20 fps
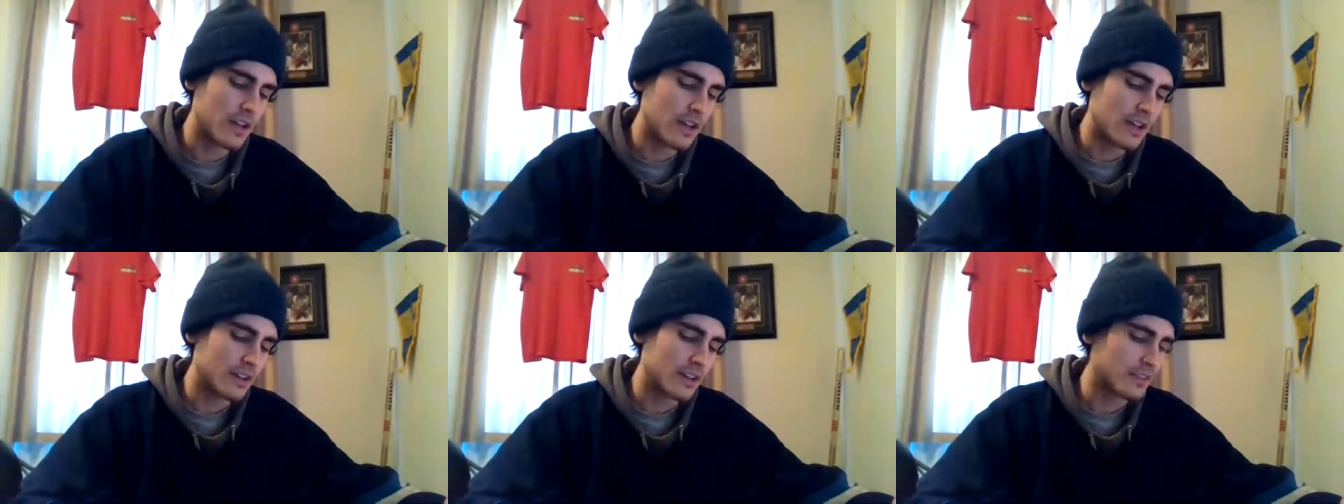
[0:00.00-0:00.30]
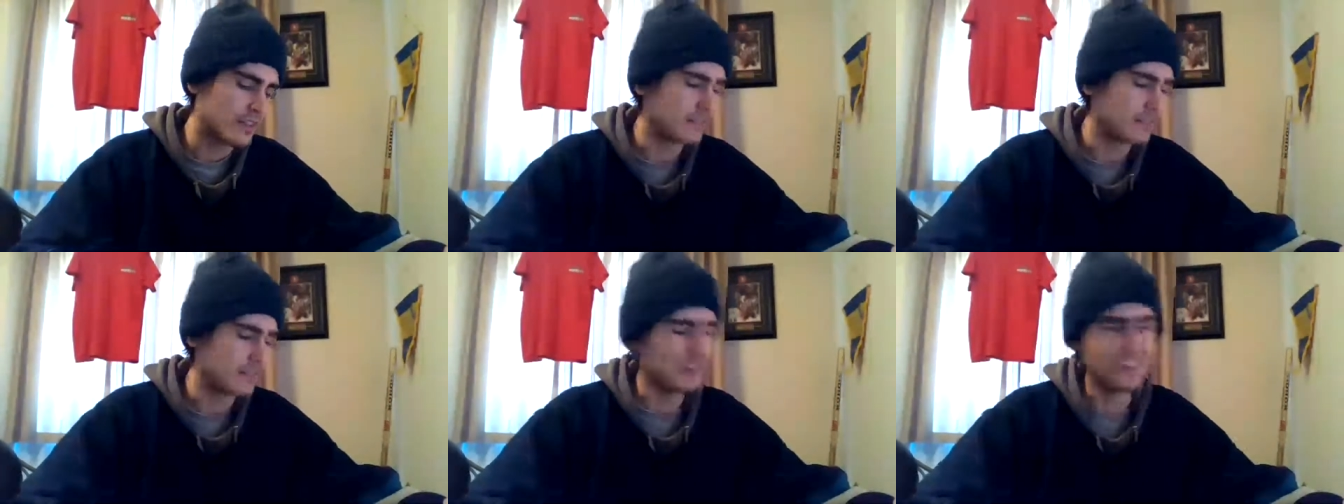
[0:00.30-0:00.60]

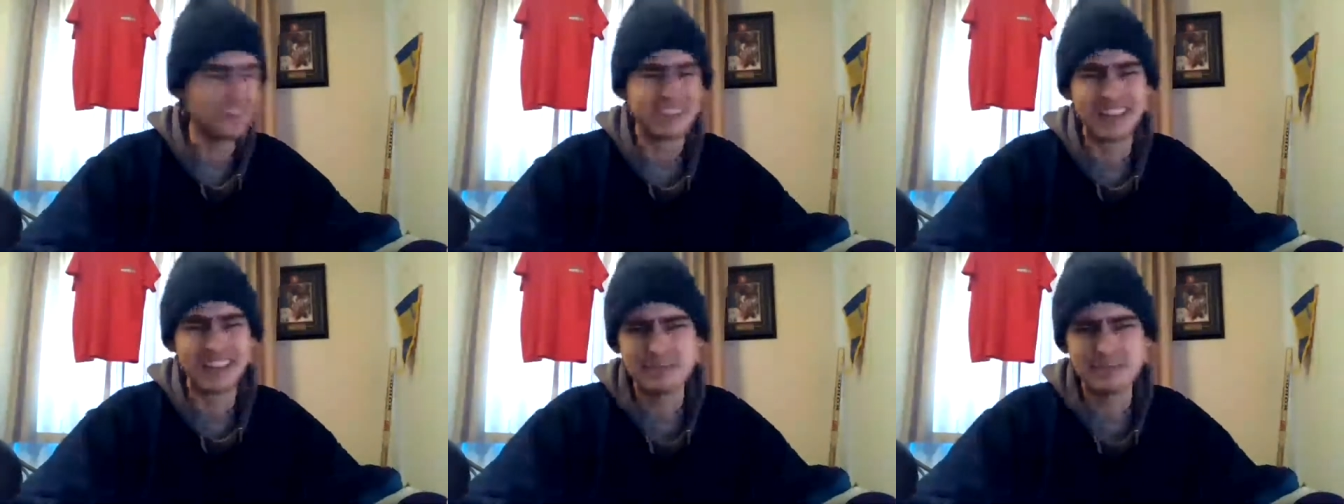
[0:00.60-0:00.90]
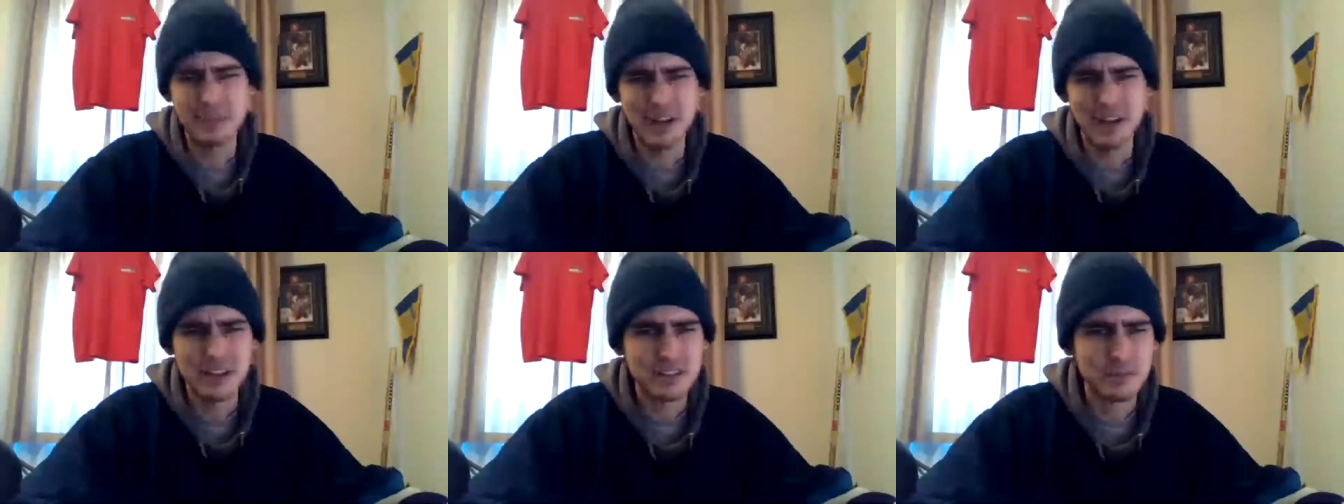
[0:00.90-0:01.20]
That
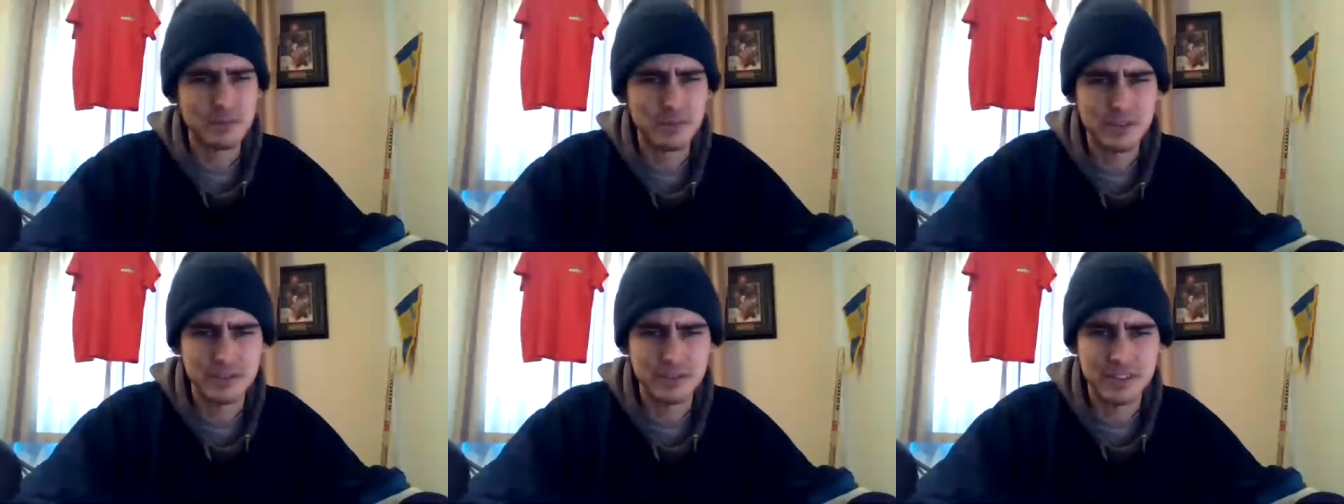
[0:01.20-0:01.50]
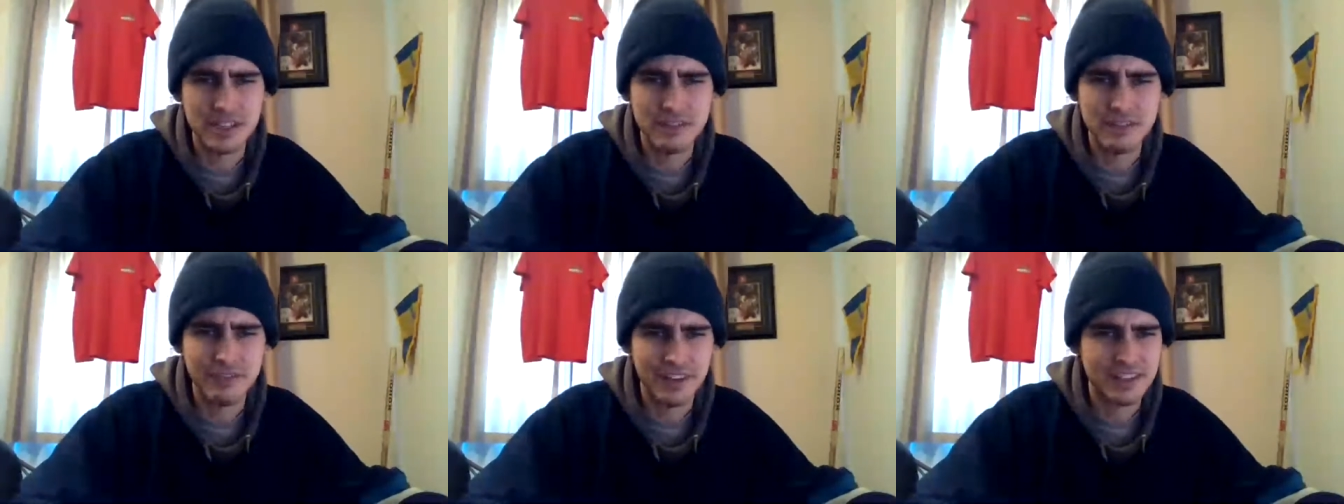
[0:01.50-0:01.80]
Boston Bruin
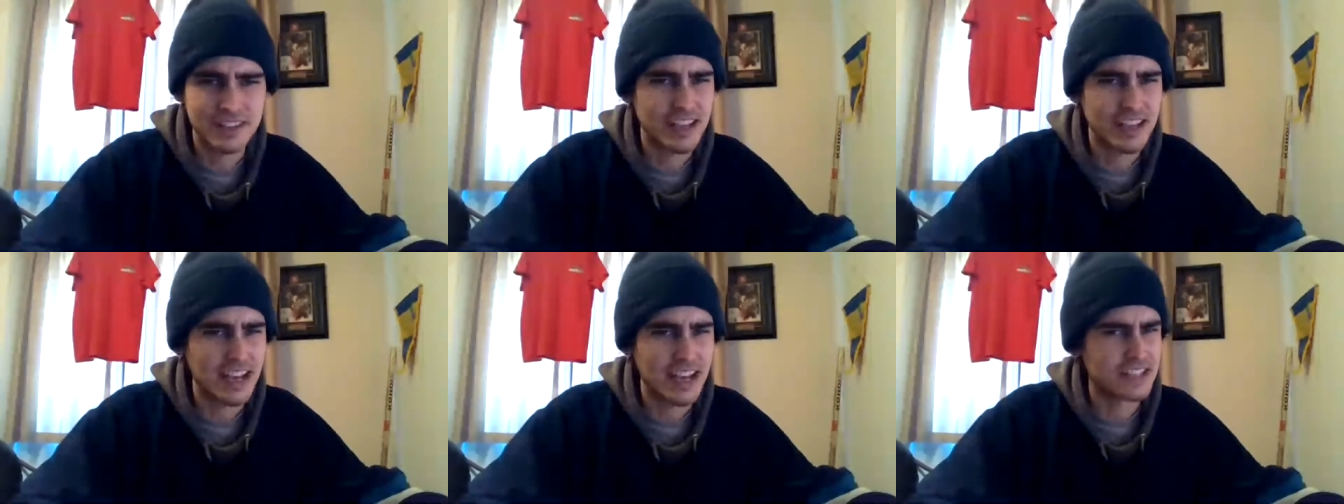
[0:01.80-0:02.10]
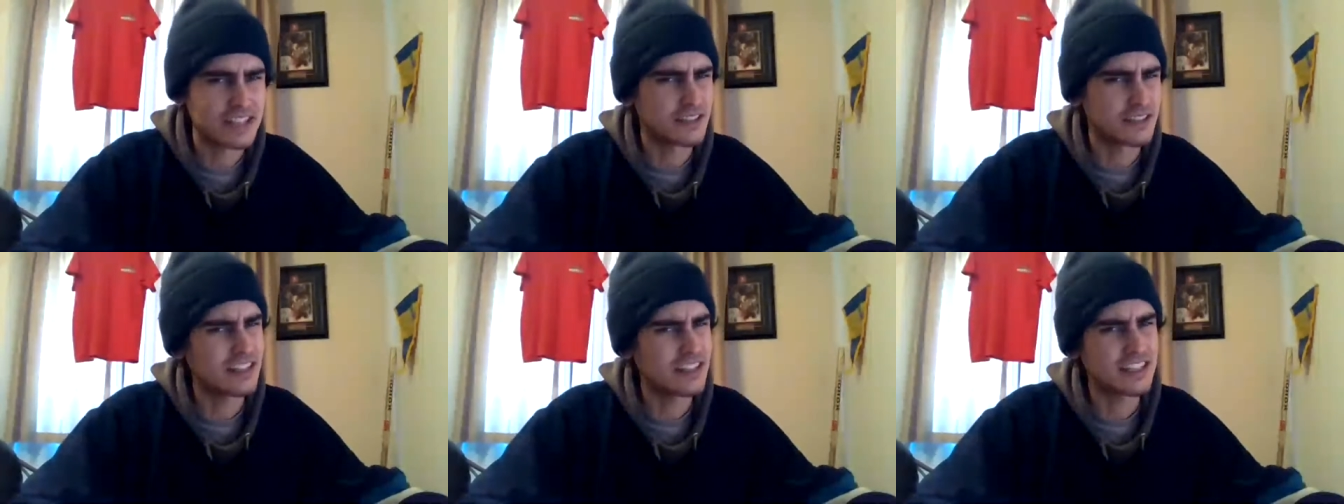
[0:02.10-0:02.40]
defense, guys,
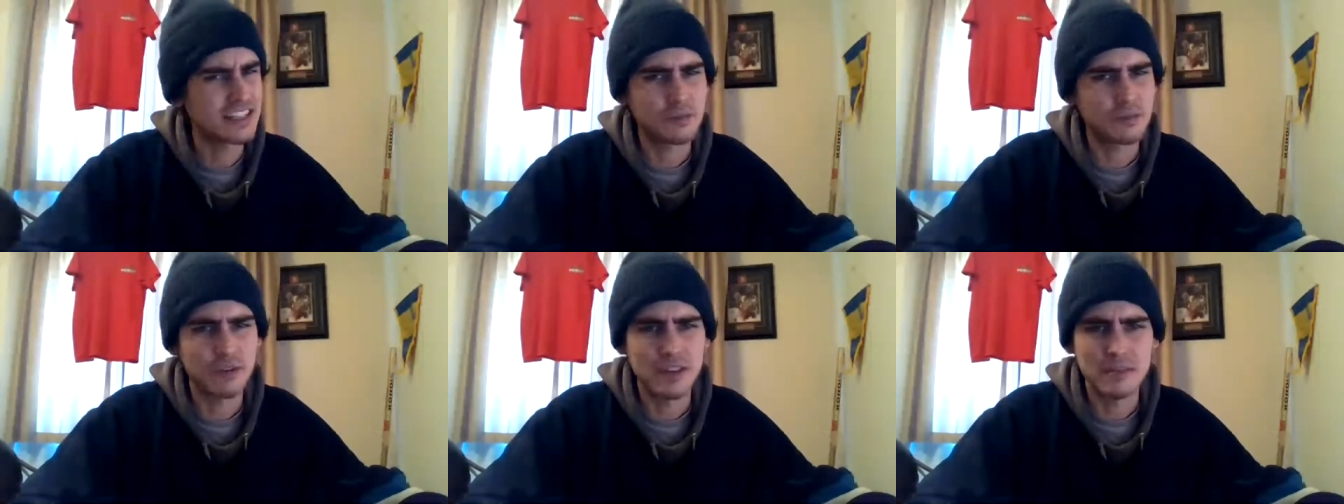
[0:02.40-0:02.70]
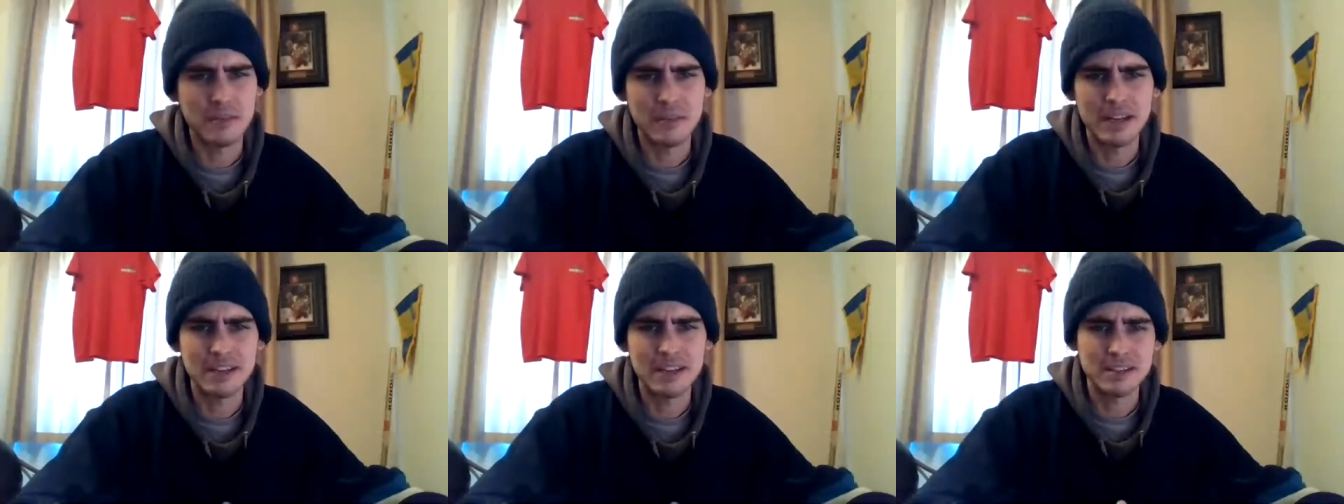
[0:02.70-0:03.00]
it's one of the
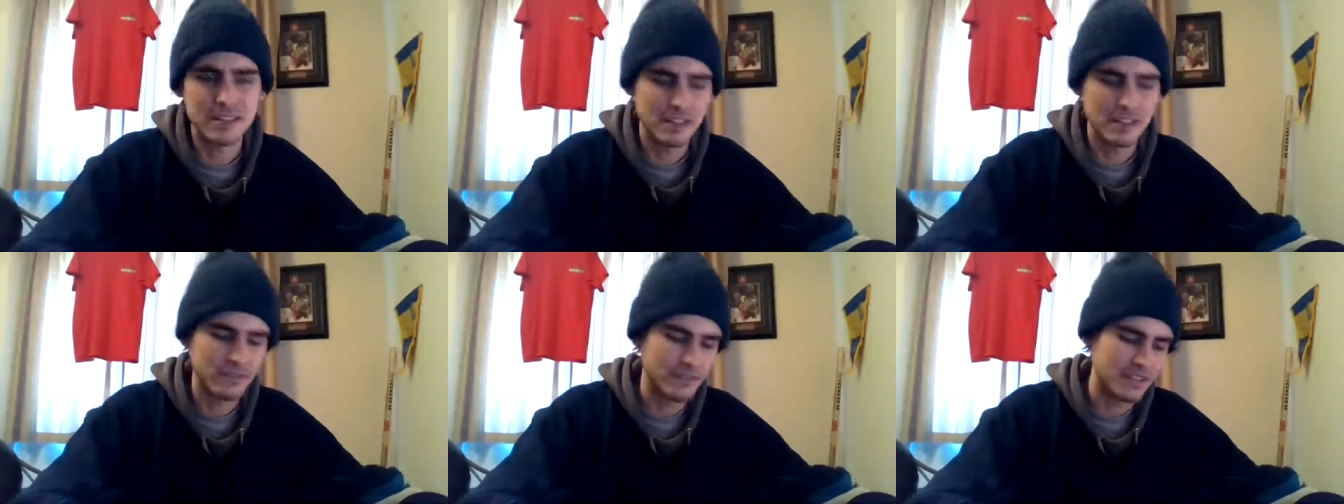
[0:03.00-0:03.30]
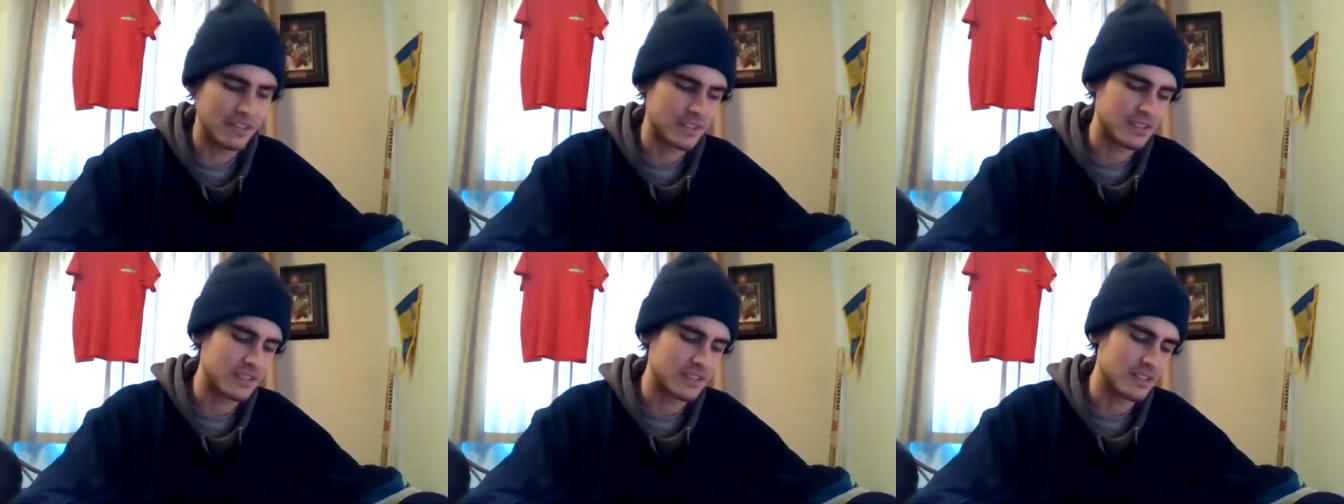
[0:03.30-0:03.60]
meanest
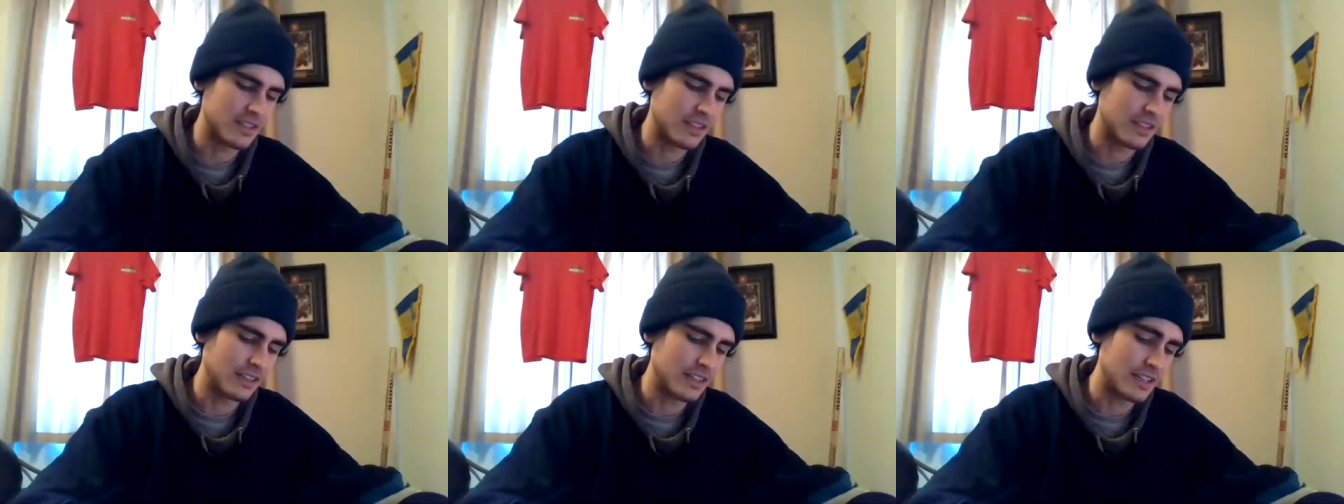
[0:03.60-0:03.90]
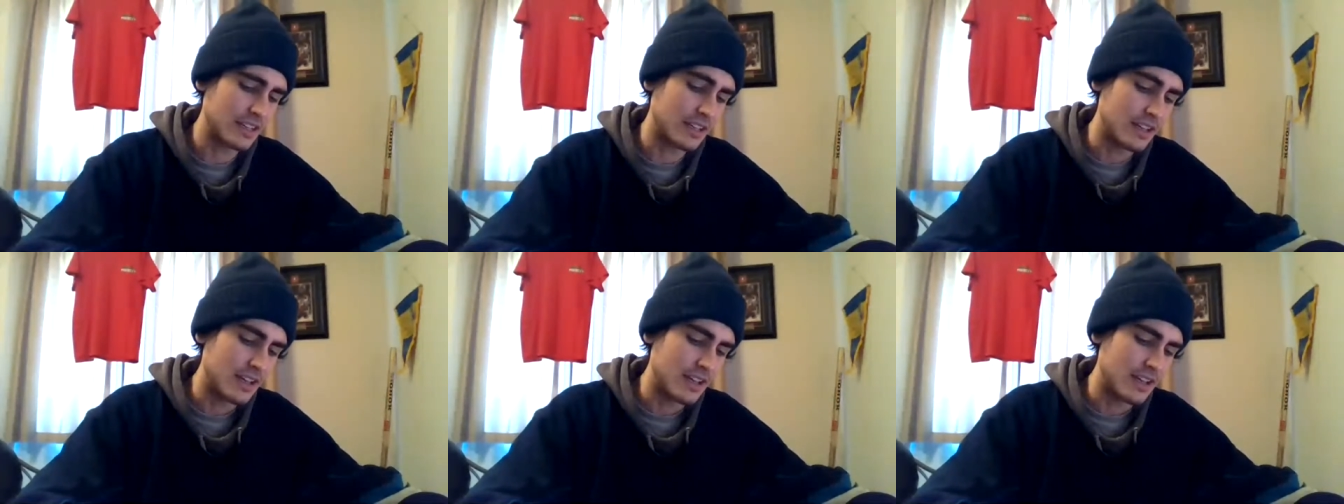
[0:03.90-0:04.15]
defenses in the league.